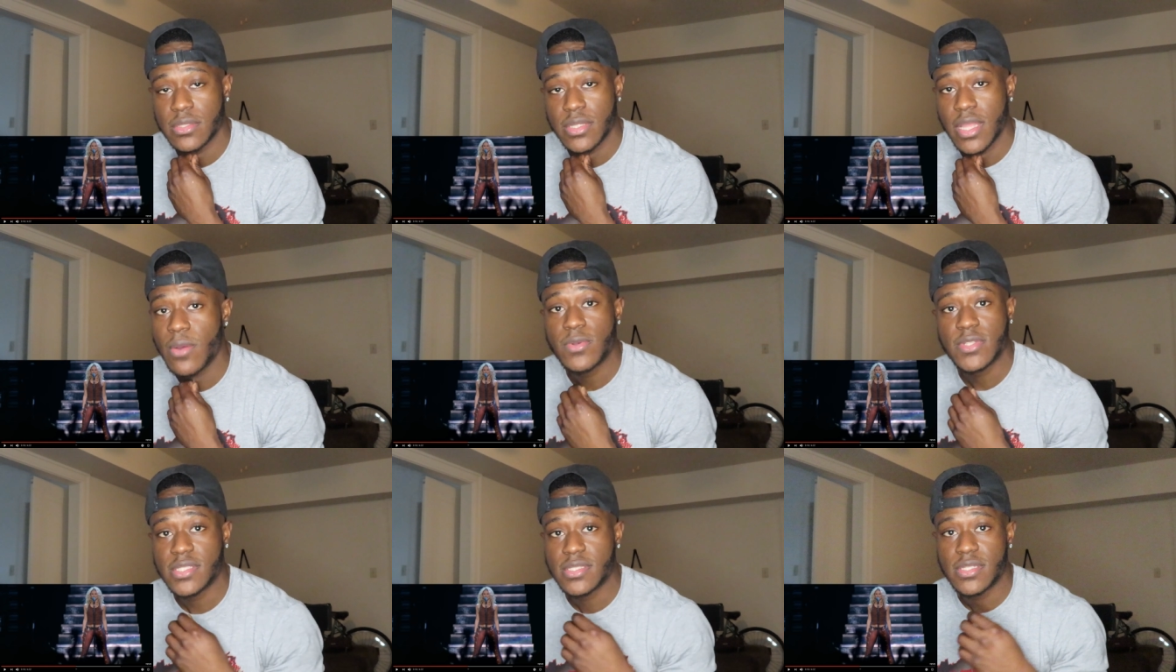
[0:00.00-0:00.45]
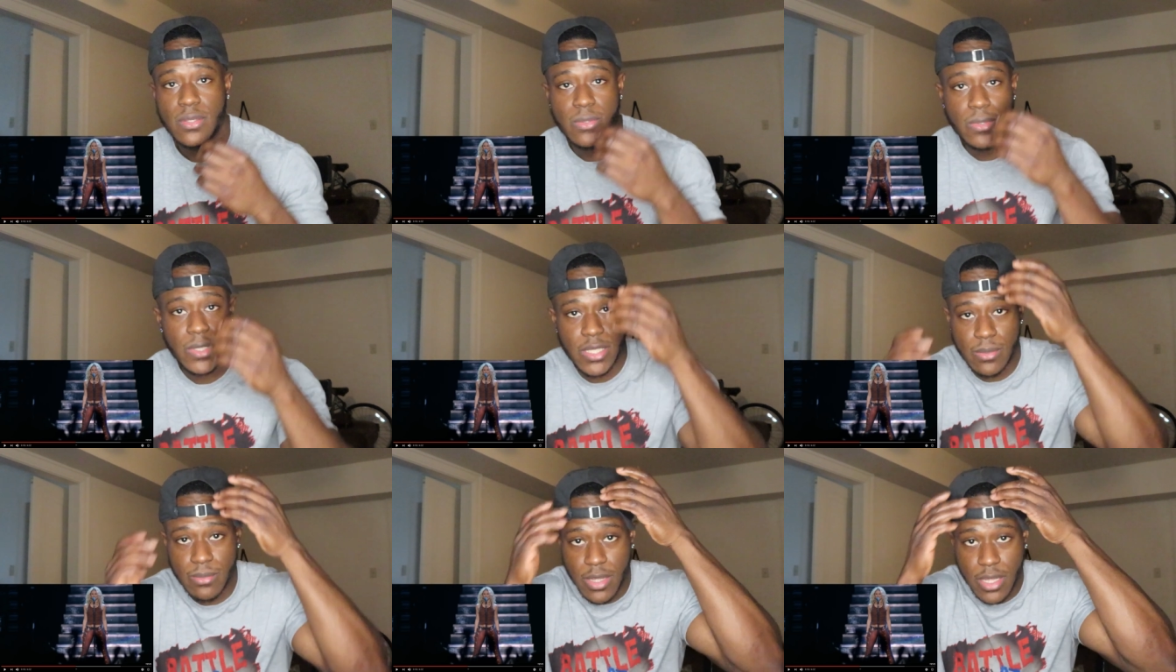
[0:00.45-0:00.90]
That wasn't the
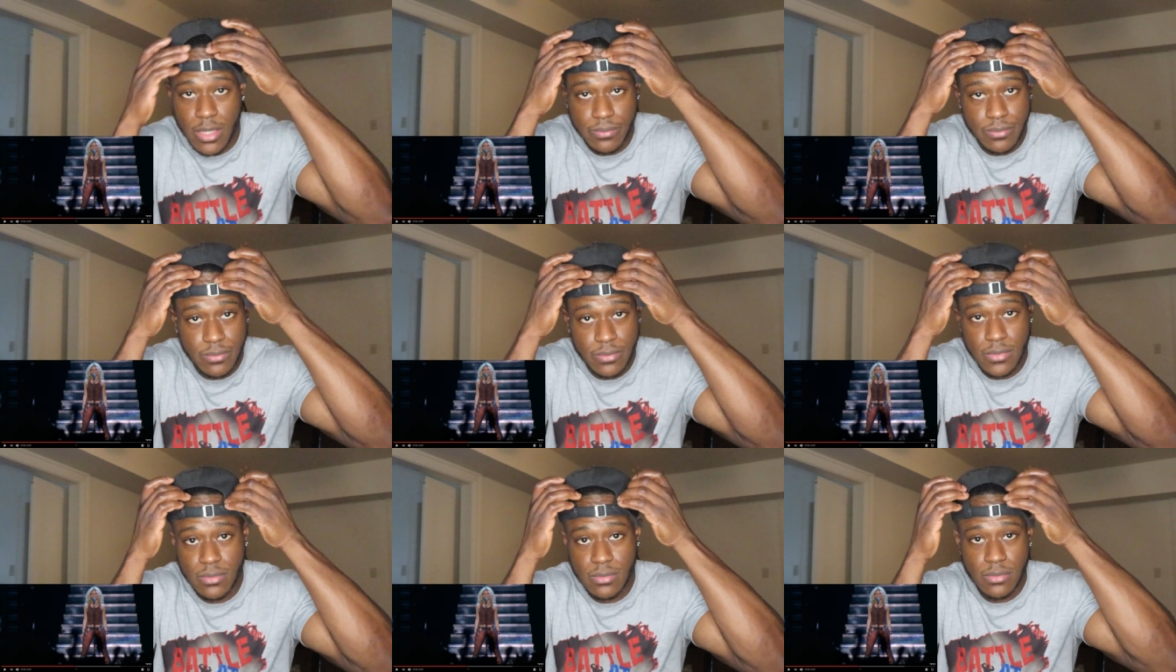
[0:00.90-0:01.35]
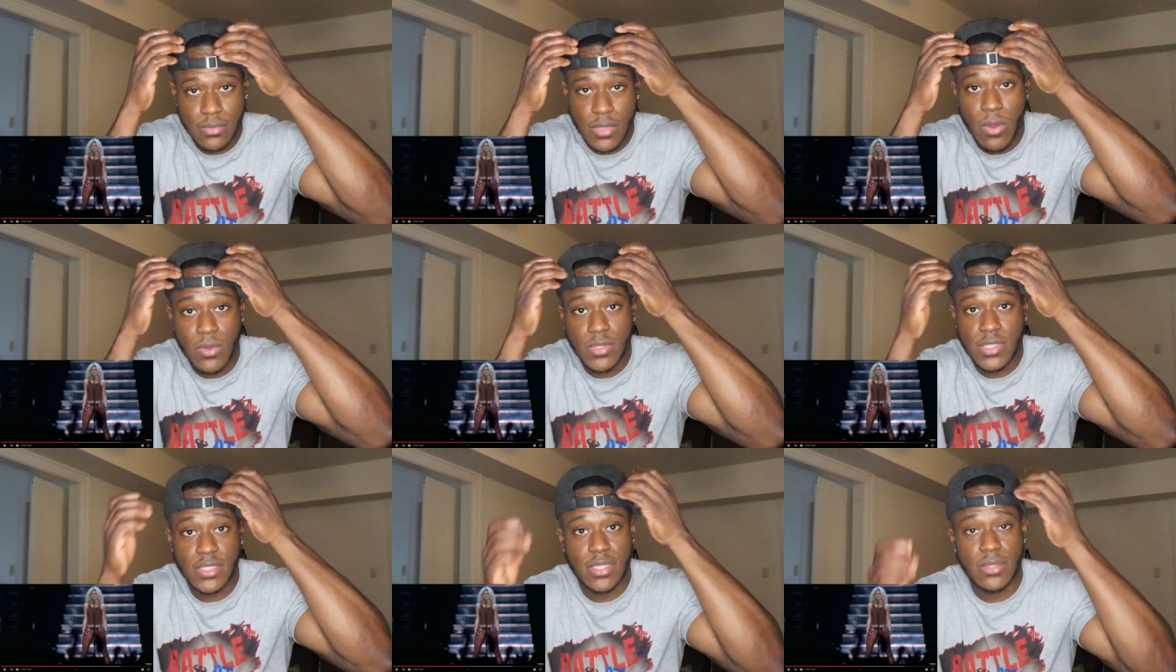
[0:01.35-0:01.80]
Queen, bro.
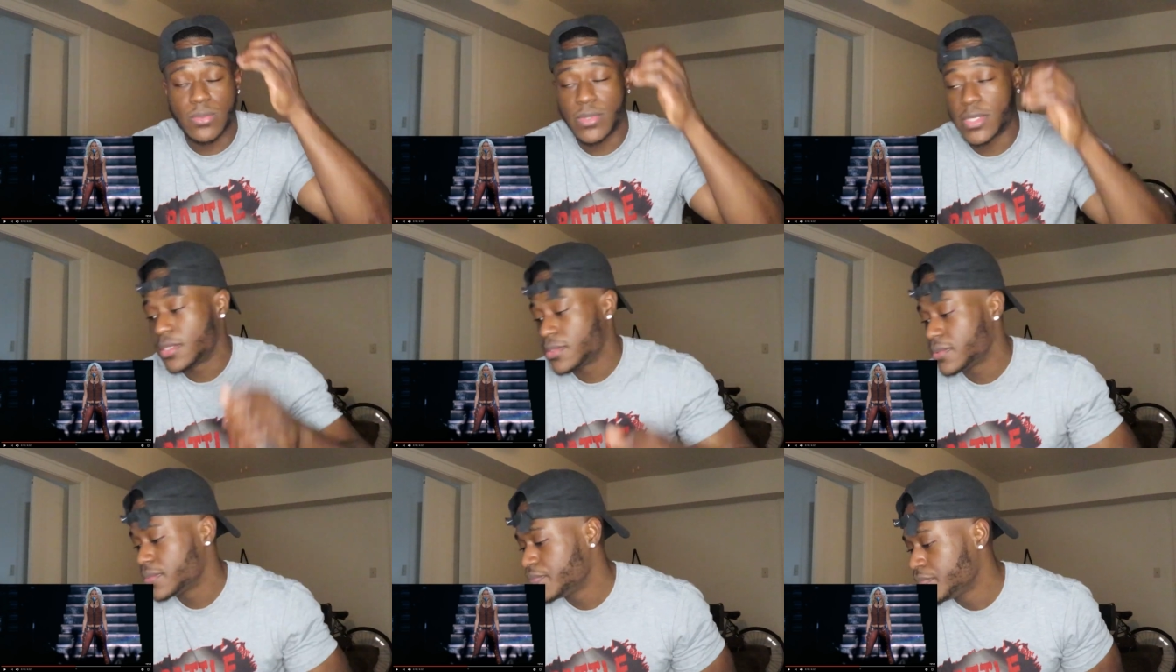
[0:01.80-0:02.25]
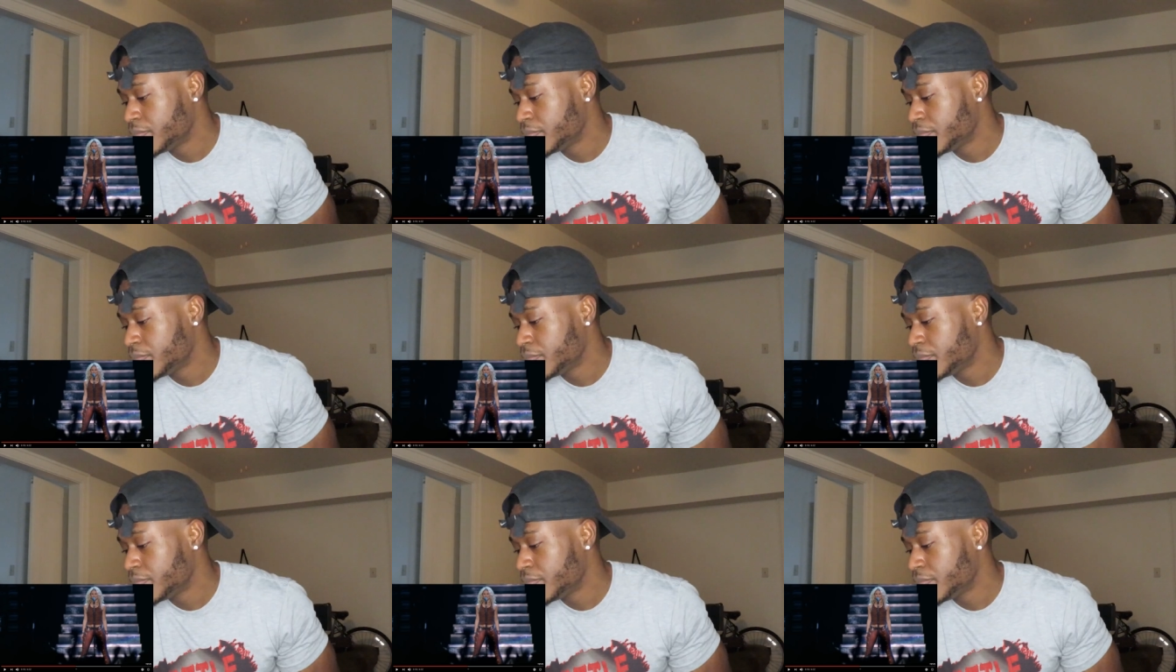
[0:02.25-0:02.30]
That wasn't the Queen.